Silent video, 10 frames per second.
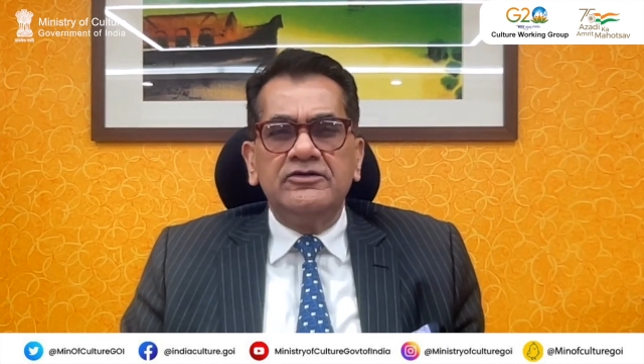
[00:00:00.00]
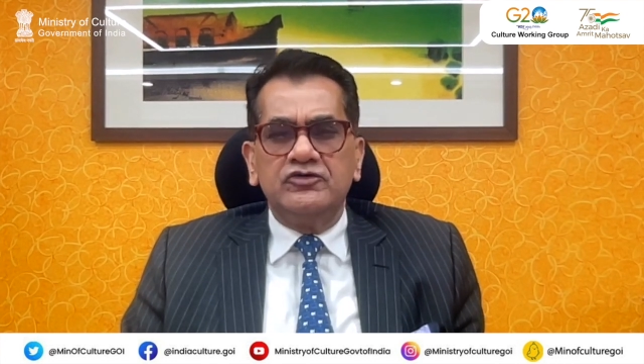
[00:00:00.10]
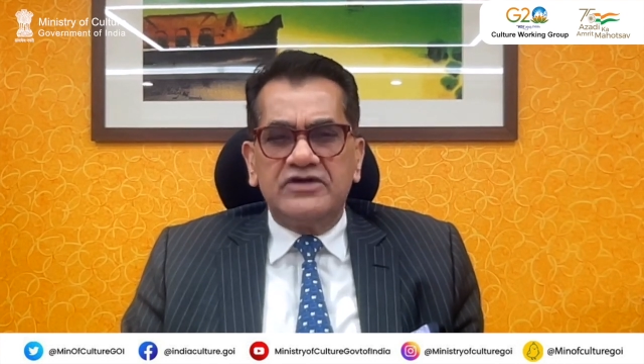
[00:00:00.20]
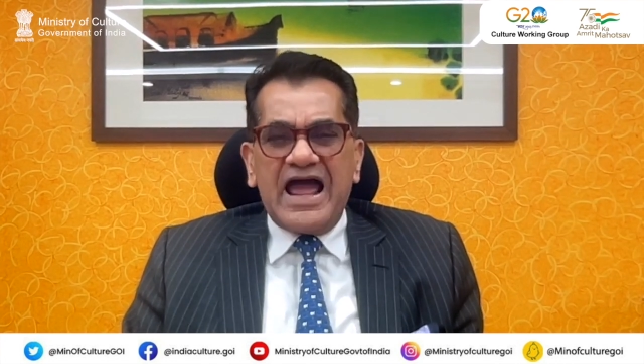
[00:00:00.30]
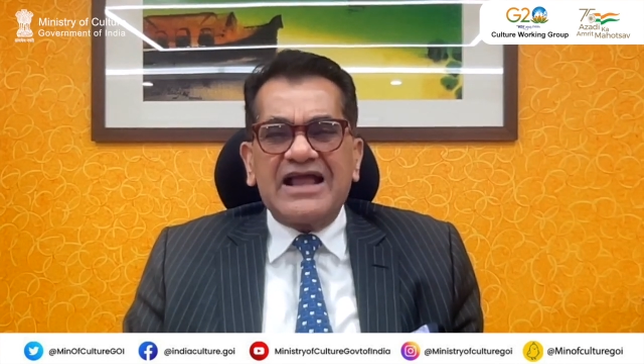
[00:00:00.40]

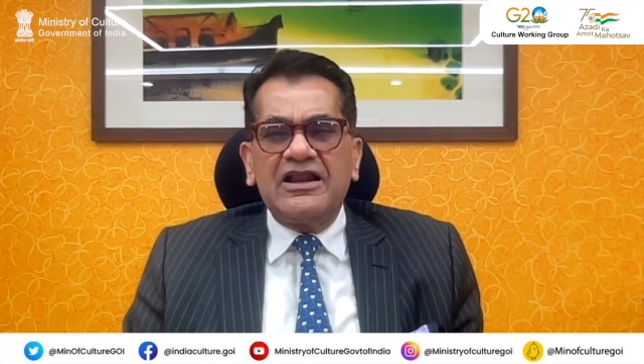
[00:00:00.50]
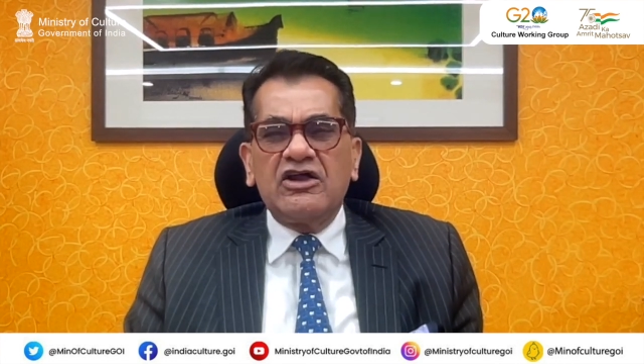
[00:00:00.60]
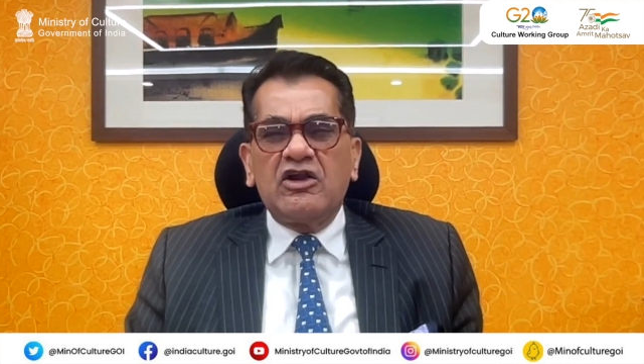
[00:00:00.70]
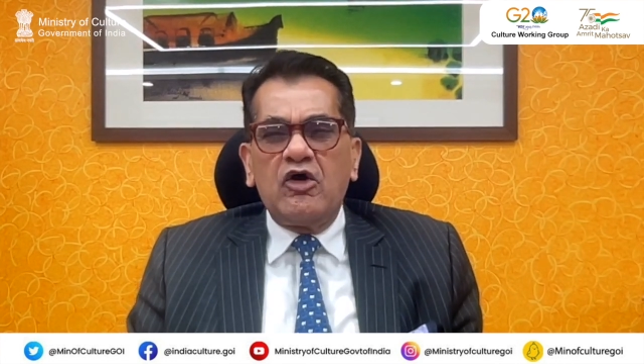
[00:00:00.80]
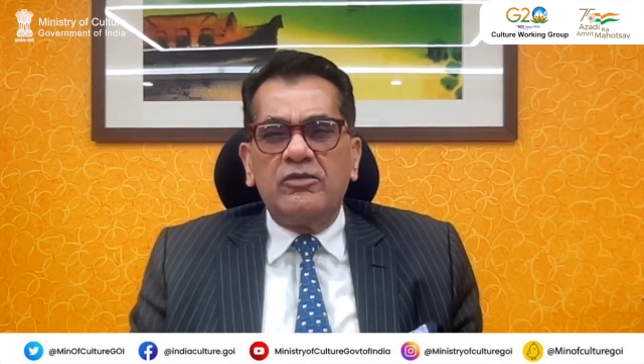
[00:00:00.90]
to tackle
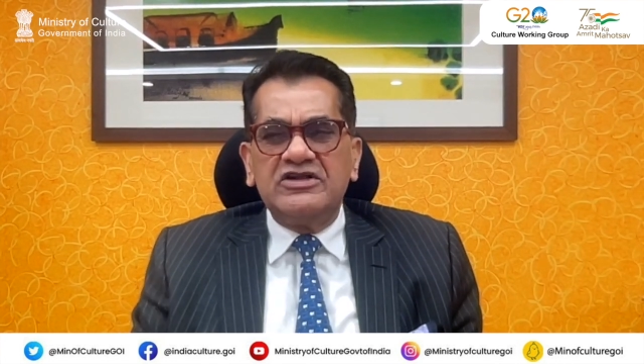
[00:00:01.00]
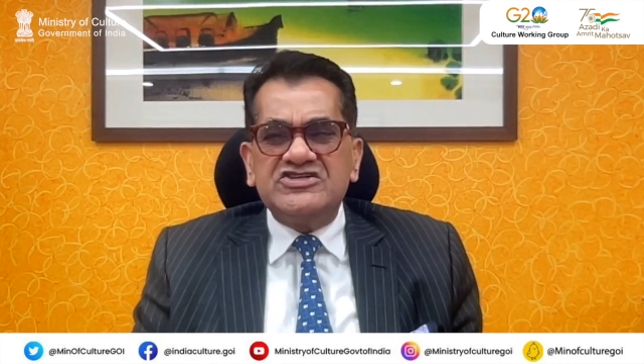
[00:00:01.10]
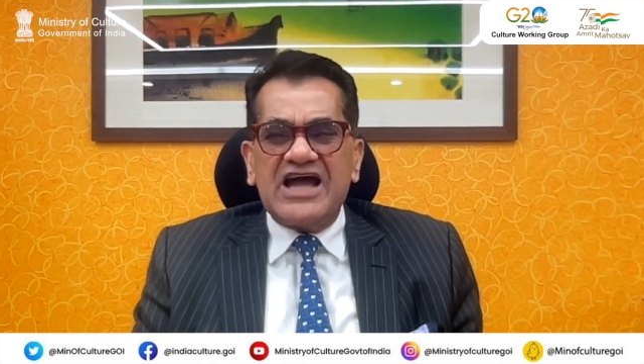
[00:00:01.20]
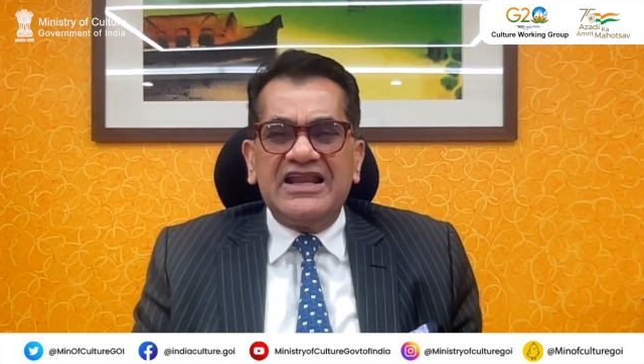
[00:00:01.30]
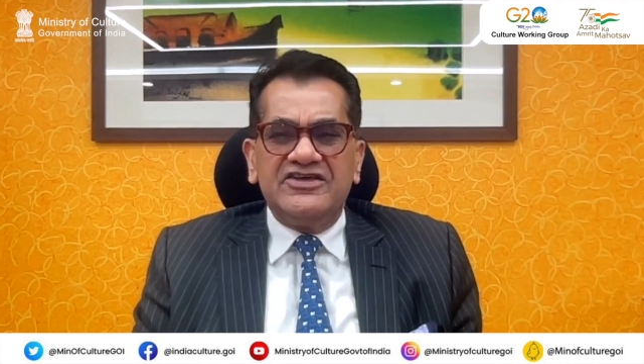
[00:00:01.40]
global
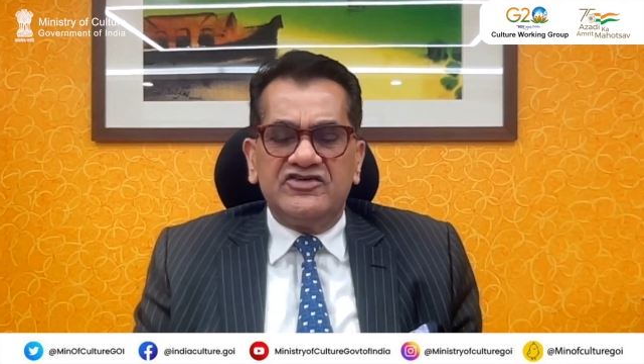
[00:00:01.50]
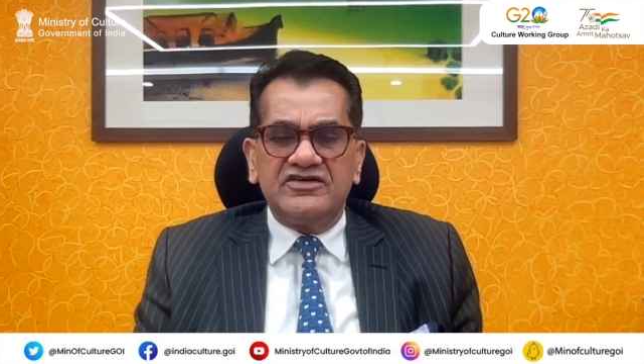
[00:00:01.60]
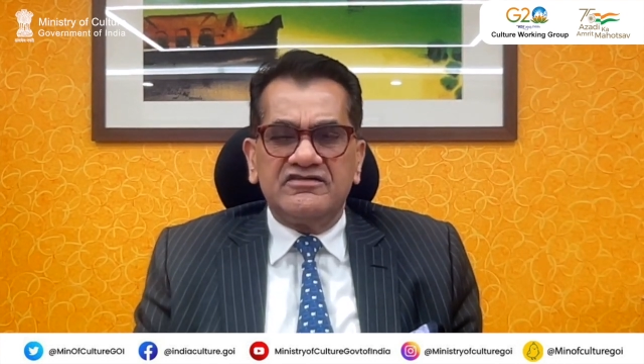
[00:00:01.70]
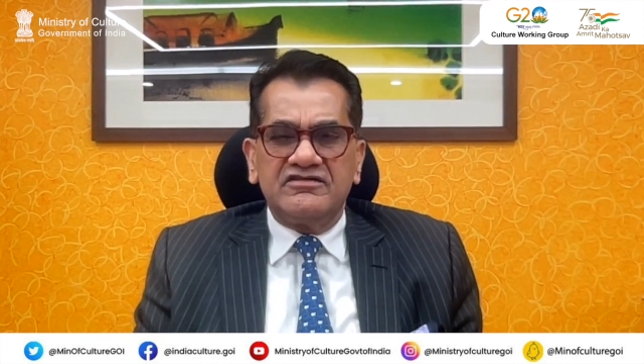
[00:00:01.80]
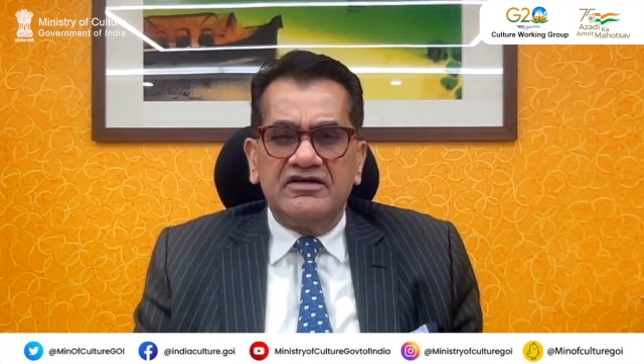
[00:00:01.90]

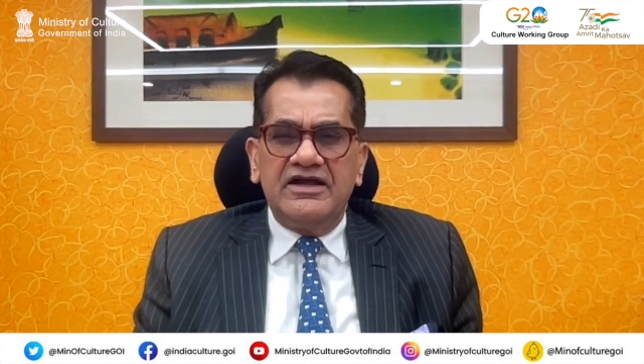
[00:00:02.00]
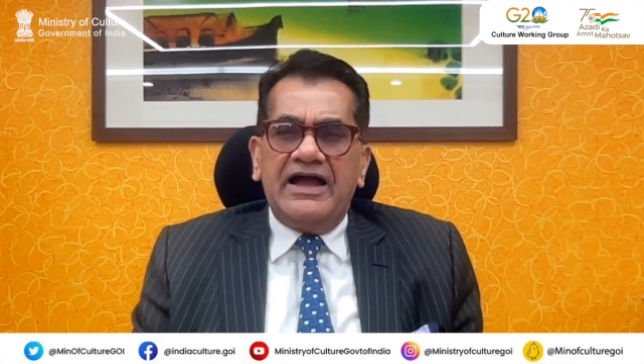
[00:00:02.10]
challenges